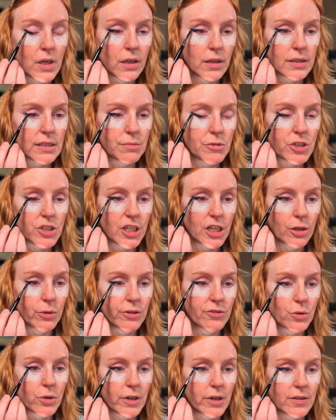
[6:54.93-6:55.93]
So I'm just going
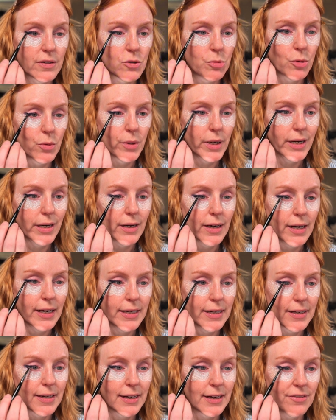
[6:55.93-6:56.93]
for it at this point.
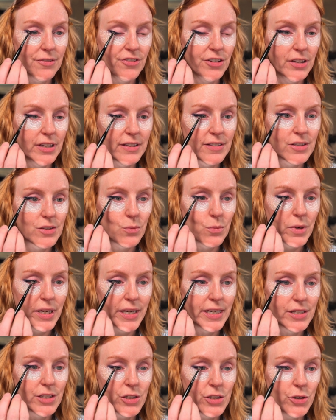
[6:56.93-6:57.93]
I feel like this wing
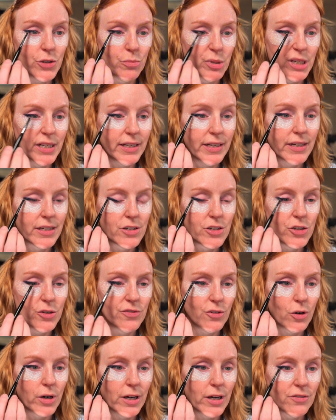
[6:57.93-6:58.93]
is too big and too
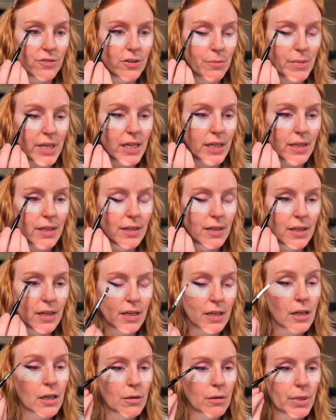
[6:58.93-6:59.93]
far out for me,
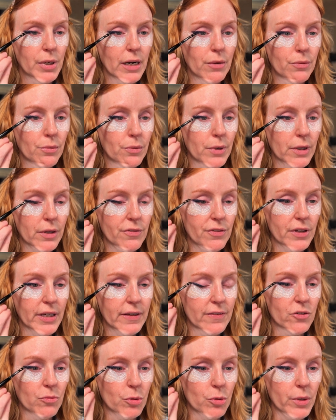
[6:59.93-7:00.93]
but I really feel like at
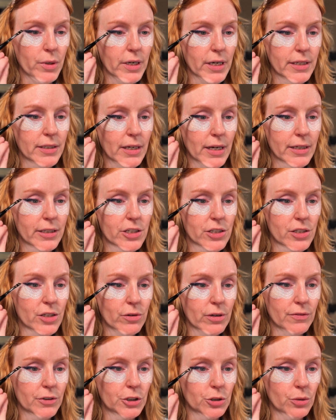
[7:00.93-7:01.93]
this point, I just don't
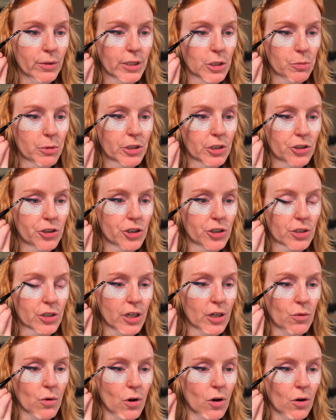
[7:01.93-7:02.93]
have a choice but to just
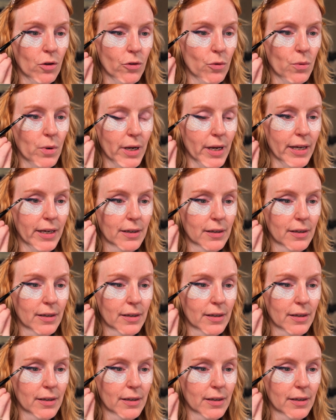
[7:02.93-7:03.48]
go all the way.